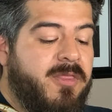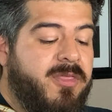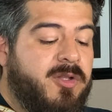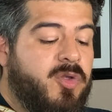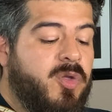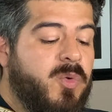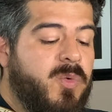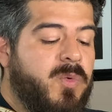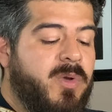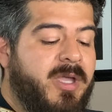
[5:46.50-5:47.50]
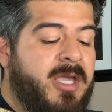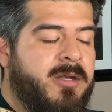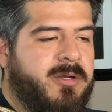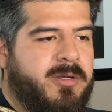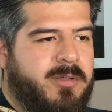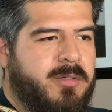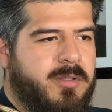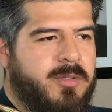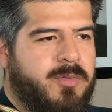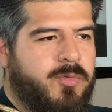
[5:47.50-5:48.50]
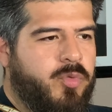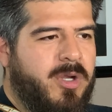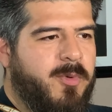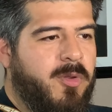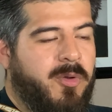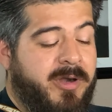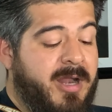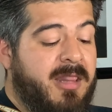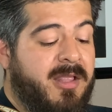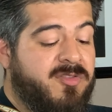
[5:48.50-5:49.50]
the two inner treble or nylon